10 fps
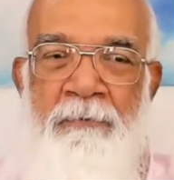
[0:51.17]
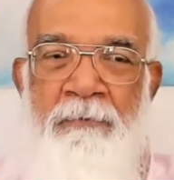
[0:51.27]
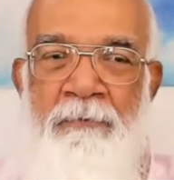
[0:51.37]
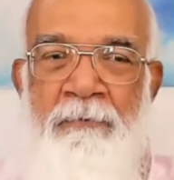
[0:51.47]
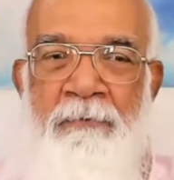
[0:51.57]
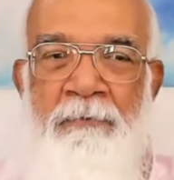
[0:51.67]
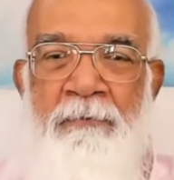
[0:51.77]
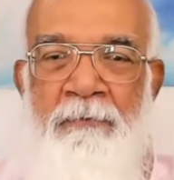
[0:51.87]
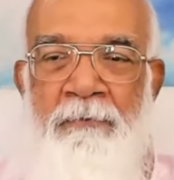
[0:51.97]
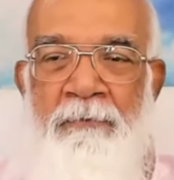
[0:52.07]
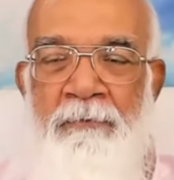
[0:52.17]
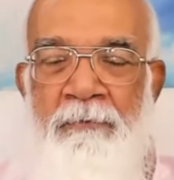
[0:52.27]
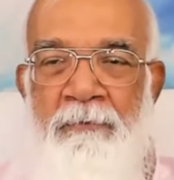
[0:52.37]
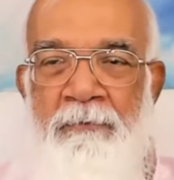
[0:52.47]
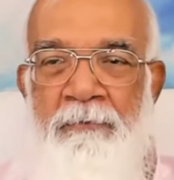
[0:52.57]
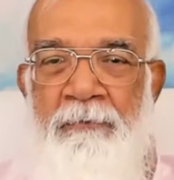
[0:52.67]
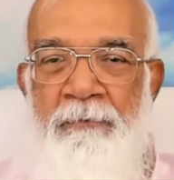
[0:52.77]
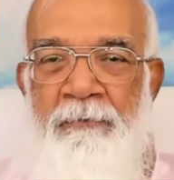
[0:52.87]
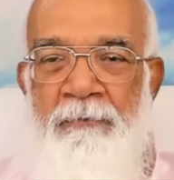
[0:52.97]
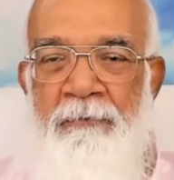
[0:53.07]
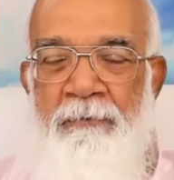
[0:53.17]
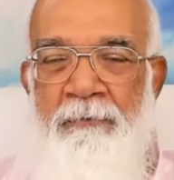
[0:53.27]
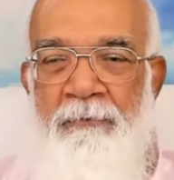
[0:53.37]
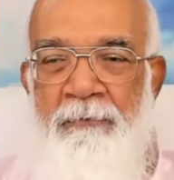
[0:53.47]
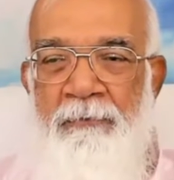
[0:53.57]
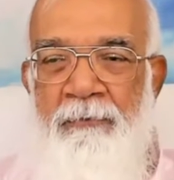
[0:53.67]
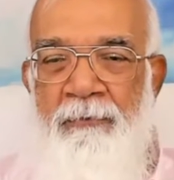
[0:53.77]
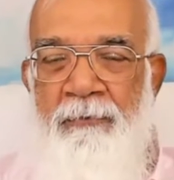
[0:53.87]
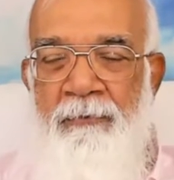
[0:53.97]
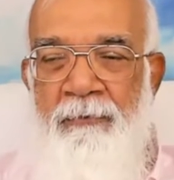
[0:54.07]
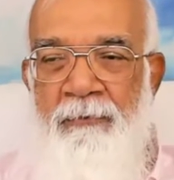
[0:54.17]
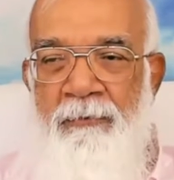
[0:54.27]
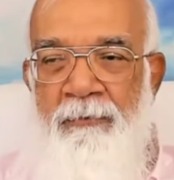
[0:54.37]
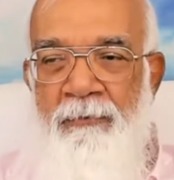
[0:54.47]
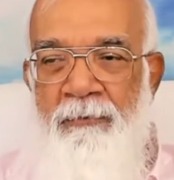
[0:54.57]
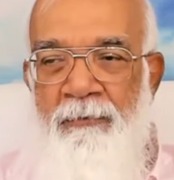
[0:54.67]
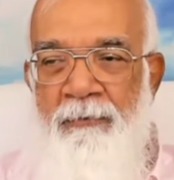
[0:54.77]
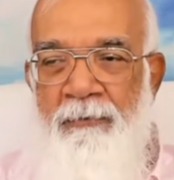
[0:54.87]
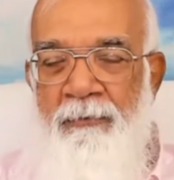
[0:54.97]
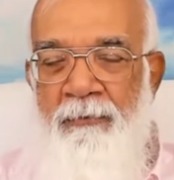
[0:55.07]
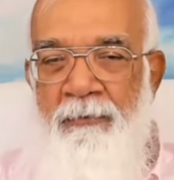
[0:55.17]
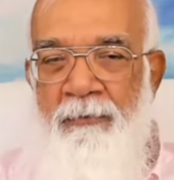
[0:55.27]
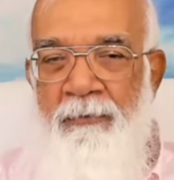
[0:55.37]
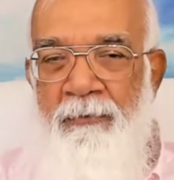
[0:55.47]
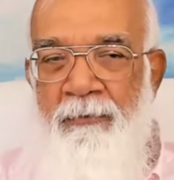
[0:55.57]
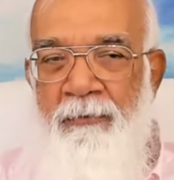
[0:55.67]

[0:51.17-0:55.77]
(silence)